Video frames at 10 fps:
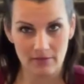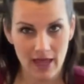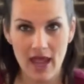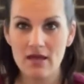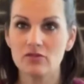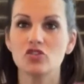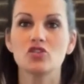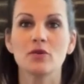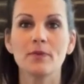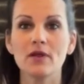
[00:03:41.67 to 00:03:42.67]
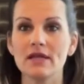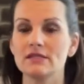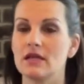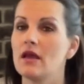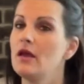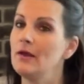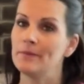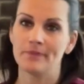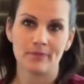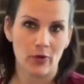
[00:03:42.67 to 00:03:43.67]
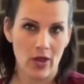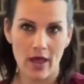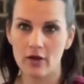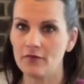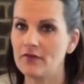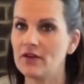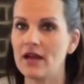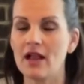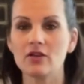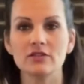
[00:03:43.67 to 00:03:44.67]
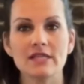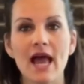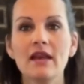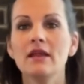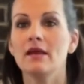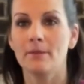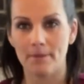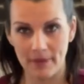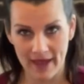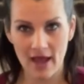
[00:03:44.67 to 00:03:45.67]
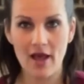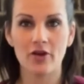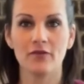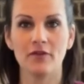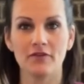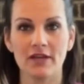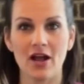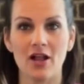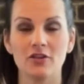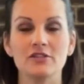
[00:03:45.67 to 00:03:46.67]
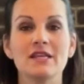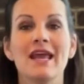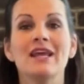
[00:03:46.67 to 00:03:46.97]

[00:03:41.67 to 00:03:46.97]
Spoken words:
Okay, super easy. Put $150 on, pay $150.